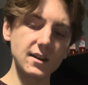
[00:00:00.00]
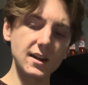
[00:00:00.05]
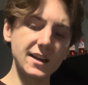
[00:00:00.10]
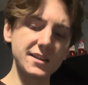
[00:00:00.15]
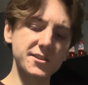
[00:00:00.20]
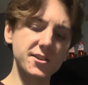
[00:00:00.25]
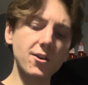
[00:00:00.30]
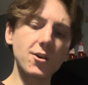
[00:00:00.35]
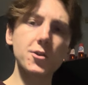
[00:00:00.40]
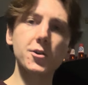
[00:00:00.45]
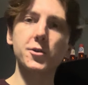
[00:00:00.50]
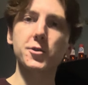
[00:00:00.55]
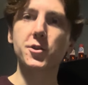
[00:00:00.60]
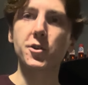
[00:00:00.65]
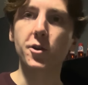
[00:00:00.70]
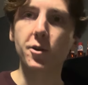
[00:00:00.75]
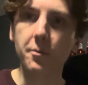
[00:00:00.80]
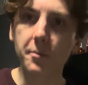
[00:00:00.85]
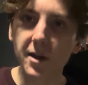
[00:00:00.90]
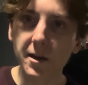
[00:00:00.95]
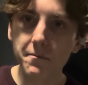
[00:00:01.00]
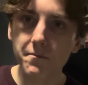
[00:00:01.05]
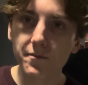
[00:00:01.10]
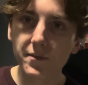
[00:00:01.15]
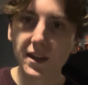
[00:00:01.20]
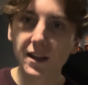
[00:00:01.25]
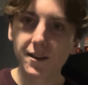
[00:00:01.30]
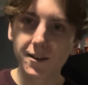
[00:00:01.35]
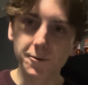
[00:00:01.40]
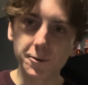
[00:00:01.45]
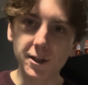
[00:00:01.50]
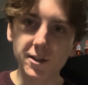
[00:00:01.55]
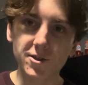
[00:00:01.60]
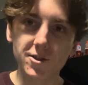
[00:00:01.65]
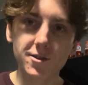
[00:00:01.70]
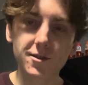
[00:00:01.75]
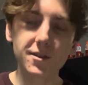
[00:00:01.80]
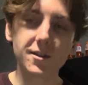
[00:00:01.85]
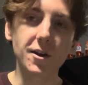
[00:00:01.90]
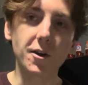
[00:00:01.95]
soccer tournament,
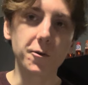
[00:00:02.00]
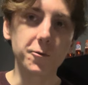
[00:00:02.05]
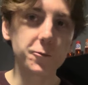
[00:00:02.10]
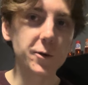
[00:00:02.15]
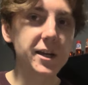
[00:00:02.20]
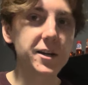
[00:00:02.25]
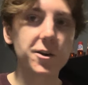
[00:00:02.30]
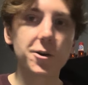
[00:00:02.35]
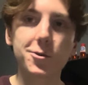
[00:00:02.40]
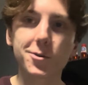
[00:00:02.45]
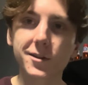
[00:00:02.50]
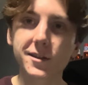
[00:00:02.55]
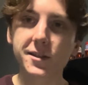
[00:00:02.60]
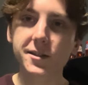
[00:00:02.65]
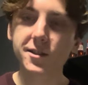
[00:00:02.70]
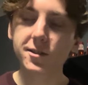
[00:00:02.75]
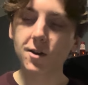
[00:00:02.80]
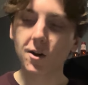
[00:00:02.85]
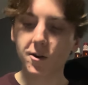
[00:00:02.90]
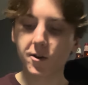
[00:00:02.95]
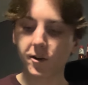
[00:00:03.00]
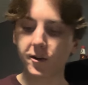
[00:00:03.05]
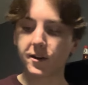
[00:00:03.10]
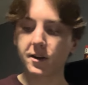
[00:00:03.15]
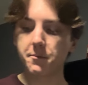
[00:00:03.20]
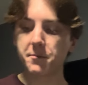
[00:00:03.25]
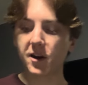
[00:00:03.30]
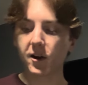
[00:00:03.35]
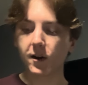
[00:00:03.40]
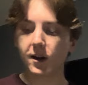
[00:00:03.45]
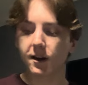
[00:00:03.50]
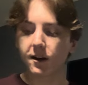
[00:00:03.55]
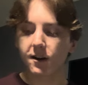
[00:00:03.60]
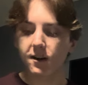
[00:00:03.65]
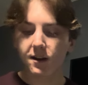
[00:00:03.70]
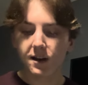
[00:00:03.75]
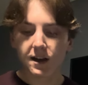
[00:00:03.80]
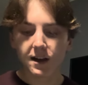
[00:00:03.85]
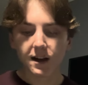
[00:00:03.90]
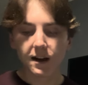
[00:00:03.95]
which, we call it soccer in America,
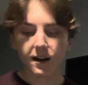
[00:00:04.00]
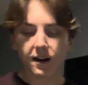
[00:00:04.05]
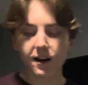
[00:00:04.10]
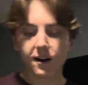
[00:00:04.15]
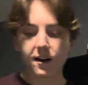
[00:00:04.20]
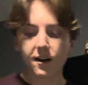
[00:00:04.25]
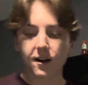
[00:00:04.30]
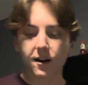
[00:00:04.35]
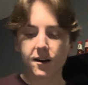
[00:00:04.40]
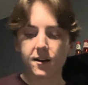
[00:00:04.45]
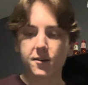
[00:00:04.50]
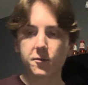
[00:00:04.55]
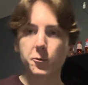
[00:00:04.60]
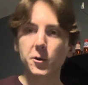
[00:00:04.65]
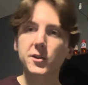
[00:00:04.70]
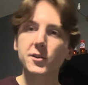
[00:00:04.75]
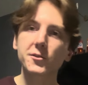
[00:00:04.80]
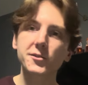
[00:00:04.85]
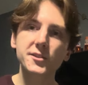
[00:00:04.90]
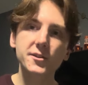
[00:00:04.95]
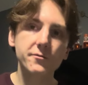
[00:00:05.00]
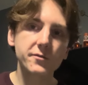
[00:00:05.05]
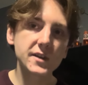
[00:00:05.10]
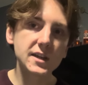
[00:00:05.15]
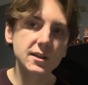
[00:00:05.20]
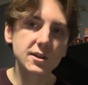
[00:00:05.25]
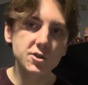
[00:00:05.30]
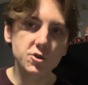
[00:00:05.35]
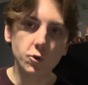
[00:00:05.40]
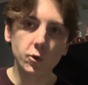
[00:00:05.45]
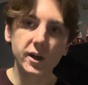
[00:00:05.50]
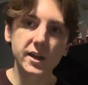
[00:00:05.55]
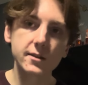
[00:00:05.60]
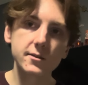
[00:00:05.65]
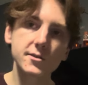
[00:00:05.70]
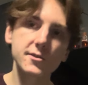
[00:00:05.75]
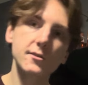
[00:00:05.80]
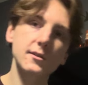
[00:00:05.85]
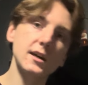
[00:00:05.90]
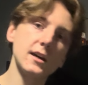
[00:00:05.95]
where there's a fee to join,
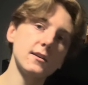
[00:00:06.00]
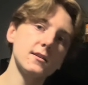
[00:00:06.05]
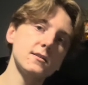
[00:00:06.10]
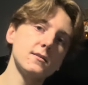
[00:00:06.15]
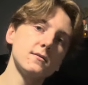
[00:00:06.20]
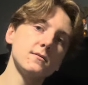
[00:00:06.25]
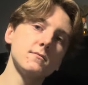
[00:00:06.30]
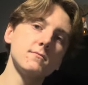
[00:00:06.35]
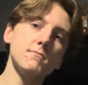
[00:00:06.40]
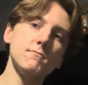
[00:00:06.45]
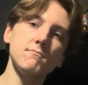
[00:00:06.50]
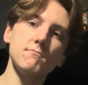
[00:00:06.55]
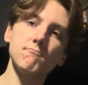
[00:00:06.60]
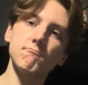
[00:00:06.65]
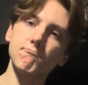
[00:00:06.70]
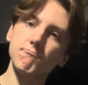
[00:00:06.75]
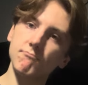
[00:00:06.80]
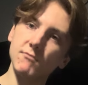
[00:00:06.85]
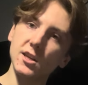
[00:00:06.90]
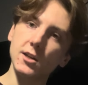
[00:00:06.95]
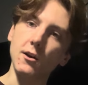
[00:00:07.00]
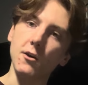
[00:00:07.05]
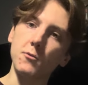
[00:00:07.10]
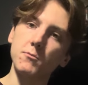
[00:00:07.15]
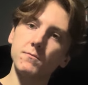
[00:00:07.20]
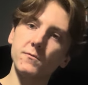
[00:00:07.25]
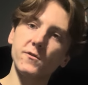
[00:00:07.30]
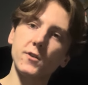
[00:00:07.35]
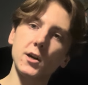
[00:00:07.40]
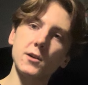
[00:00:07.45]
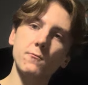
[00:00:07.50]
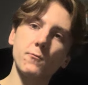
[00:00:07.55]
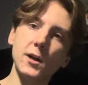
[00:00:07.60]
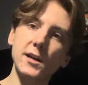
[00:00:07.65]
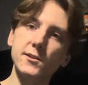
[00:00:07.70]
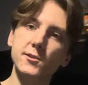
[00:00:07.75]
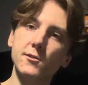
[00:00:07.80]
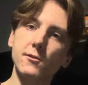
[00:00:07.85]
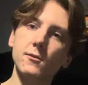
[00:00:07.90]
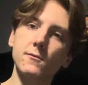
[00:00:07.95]
so that,
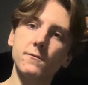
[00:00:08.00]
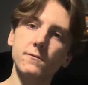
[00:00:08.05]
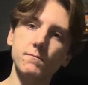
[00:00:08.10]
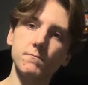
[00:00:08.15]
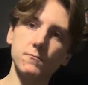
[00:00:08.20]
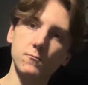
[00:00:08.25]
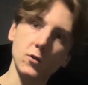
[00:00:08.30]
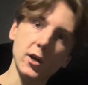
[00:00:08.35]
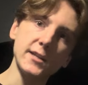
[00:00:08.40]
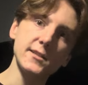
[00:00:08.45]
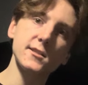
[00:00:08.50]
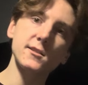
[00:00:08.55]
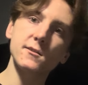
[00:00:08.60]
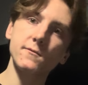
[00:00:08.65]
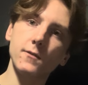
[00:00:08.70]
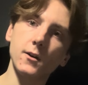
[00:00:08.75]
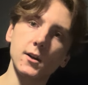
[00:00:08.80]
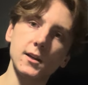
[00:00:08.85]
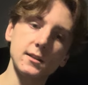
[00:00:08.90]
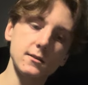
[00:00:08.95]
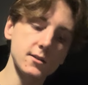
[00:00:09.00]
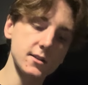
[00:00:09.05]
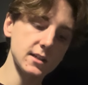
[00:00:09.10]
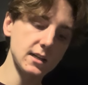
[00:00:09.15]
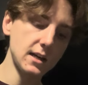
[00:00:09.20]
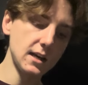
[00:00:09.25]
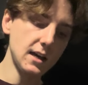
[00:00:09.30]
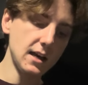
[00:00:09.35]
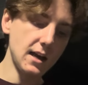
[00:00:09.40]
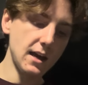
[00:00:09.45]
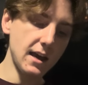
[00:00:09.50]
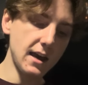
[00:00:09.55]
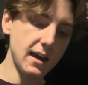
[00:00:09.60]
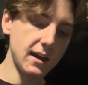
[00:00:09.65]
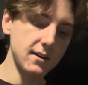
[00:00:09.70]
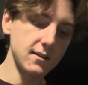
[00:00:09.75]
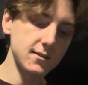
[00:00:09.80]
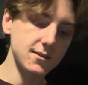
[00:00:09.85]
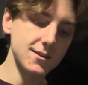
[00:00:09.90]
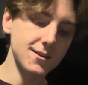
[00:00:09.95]
fundraiser raises funds,
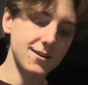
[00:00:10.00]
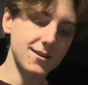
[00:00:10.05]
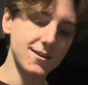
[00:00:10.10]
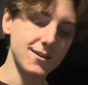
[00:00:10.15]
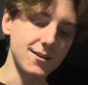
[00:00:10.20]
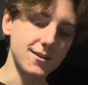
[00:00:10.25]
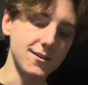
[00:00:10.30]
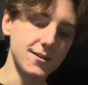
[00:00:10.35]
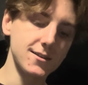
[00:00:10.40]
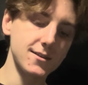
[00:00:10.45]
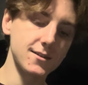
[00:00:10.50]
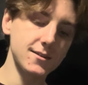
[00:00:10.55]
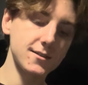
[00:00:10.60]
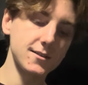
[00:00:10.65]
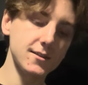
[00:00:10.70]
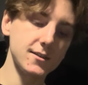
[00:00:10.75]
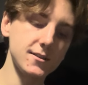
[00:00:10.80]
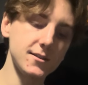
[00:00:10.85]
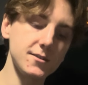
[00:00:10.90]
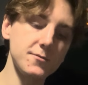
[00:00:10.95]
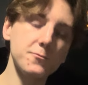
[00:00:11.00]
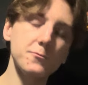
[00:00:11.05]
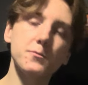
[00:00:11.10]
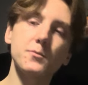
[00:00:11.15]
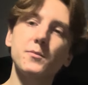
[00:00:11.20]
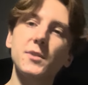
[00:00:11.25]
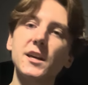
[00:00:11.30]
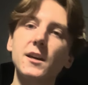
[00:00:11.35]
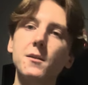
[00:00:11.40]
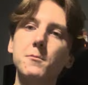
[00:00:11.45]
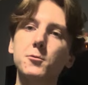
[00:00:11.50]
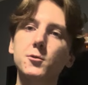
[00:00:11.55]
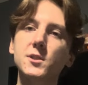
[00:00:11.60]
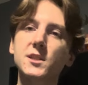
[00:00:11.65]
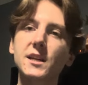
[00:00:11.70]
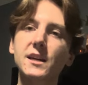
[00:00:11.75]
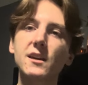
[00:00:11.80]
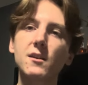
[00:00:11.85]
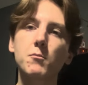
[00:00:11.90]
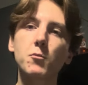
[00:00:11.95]
and be able
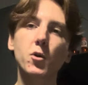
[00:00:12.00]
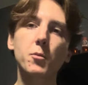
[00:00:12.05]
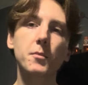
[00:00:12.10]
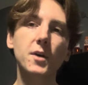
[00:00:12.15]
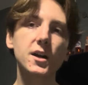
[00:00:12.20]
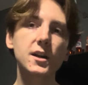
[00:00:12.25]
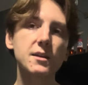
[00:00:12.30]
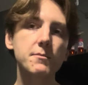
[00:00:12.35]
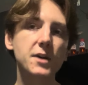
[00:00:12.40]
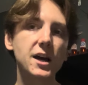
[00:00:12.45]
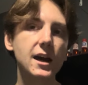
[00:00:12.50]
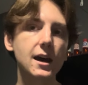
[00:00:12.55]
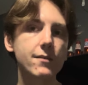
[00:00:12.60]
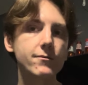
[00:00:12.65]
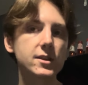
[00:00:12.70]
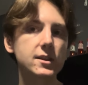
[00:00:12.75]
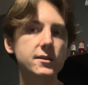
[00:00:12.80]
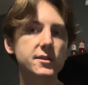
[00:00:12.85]
to get more money by having